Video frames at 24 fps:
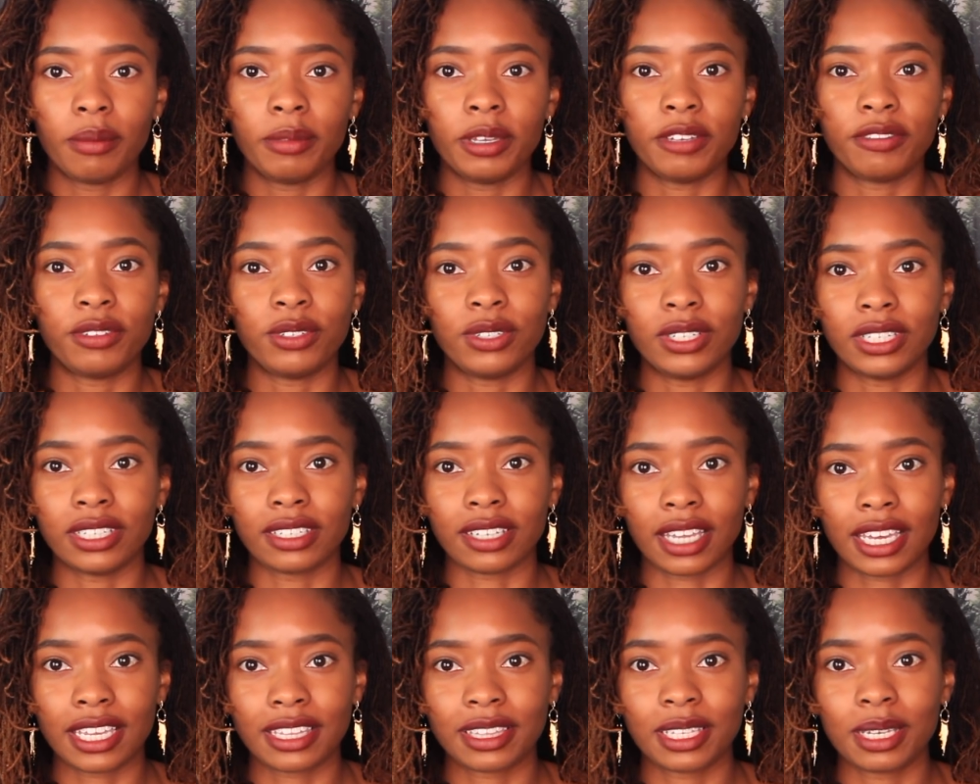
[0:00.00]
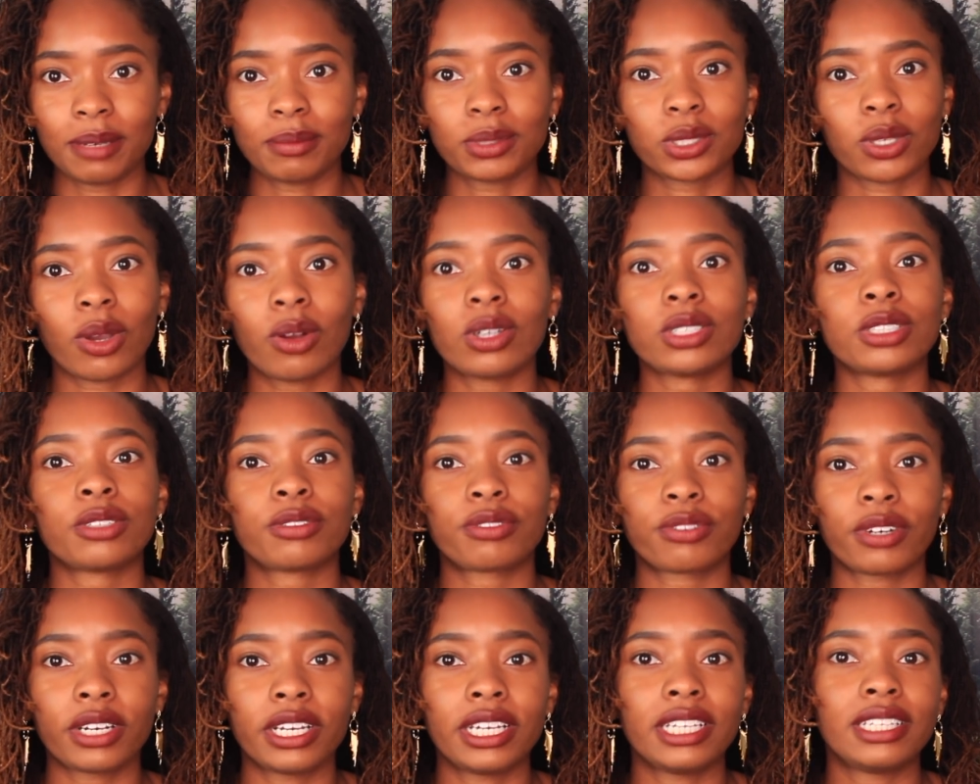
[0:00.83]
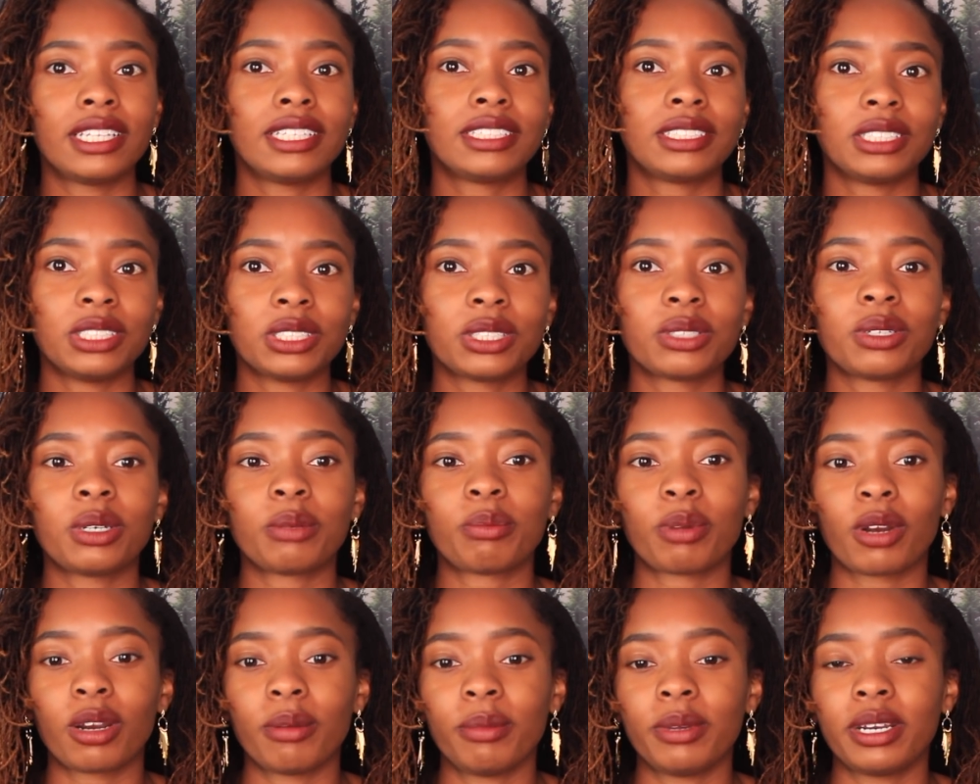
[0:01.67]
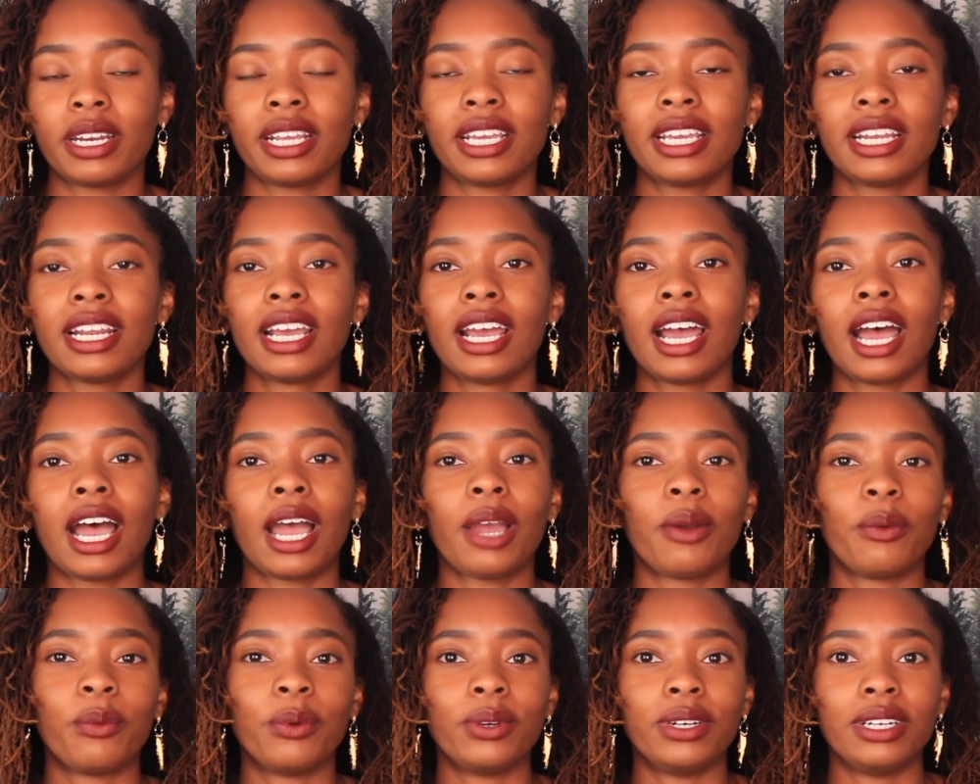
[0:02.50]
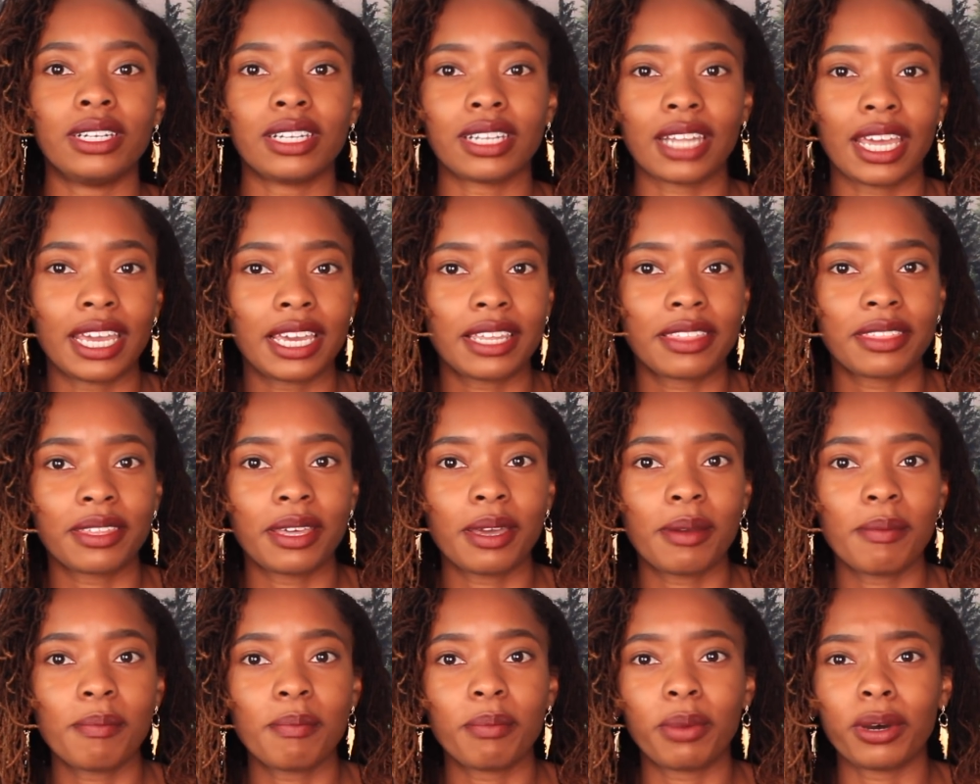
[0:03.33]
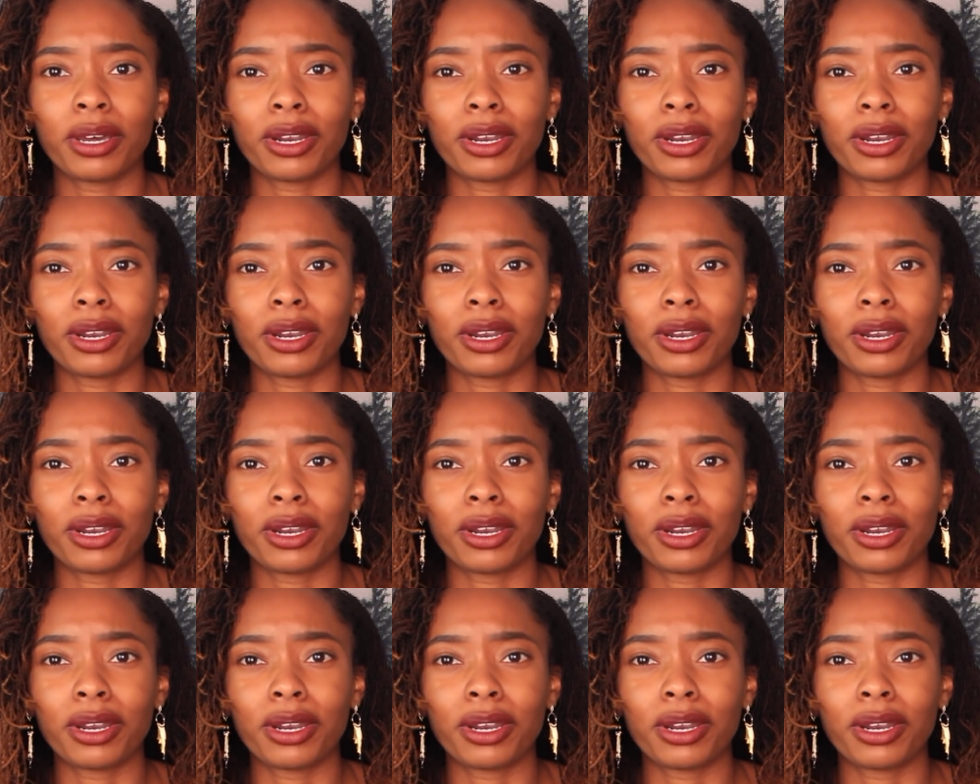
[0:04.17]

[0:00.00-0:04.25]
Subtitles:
if you didn't like them. So I was afraid that since they were permanent, I wouldn't like them.